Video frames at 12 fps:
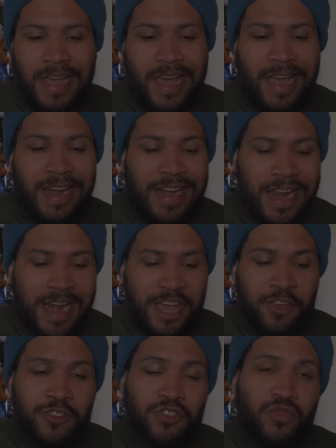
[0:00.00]
and then I
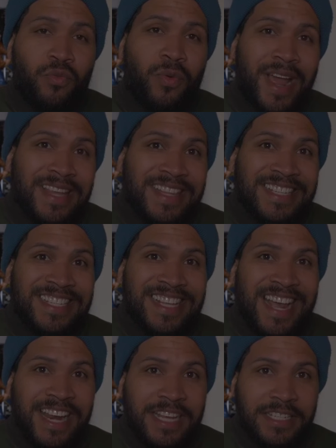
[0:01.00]
used to write the
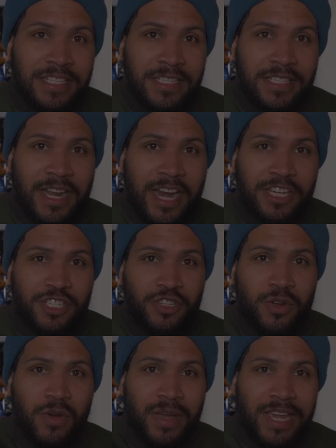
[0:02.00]
settings that I
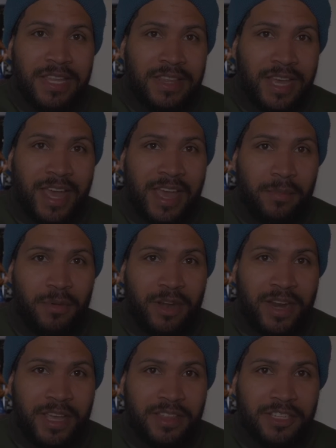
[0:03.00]
saw in the
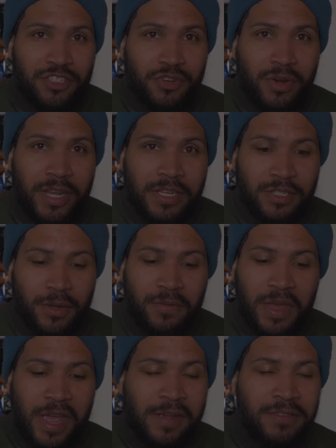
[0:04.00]
camera, in the screen. So
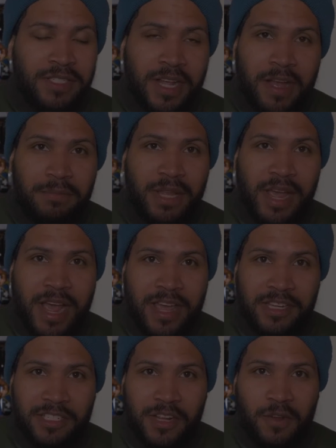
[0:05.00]
the f-stop, the
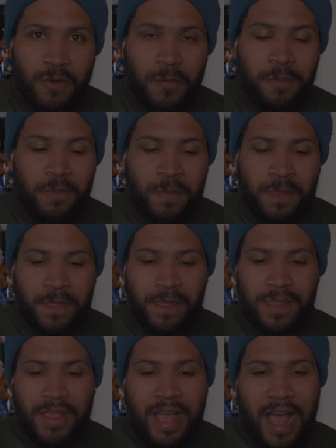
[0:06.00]
ISO.
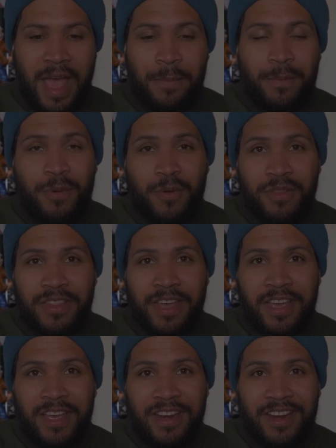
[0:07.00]
I put
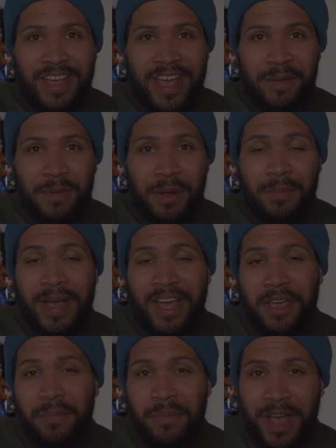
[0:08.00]
the camera
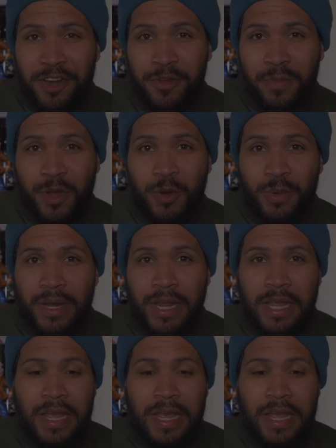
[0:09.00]
back in manual mode,